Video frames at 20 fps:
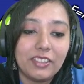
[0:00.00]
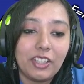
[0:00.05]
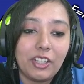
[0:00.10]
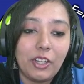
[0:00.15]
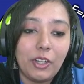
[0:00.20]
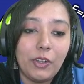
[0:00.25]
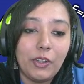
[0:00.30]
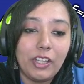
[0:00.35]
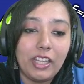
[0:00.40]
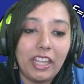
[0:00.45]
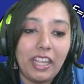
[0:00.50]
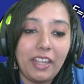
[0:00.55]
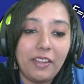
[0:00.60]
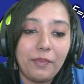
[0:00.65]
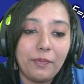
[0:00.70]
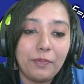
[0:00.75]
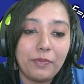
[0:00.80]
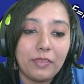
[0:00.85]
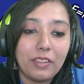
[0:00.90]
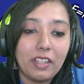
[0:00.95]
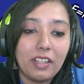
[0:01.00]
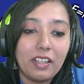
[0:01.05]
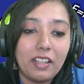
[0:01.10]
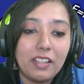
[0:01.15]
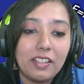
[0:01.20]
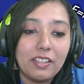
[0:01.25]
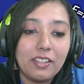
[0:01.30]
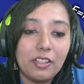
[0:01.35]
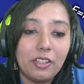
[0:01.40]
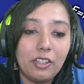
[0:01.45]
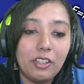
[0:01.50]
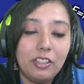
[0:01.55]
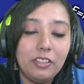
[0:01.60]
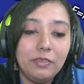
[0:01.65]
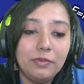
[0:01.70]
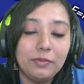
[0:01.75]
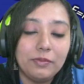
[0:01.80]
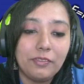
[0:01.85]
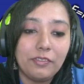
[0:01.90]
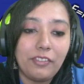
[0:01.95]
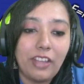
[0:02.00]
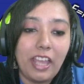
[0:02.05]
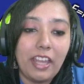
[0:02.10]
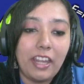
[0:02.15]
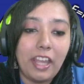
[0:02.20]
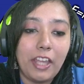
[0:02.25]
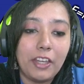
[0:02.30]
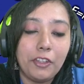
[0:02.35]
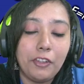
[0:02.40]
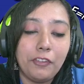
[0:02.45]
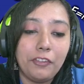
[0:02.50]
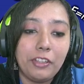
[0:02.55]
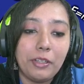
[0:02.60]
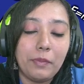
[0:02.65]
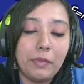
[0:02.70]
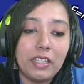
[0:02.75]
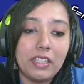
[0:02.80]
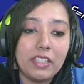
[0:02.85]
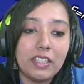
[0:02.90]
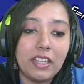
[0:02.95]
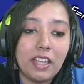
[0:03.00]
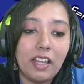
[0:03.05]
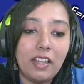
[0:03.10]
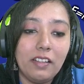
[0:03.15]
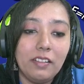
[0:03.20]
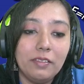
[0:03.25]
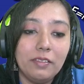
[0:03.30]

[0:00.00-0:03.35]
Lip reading: Okay. So, where are you from India?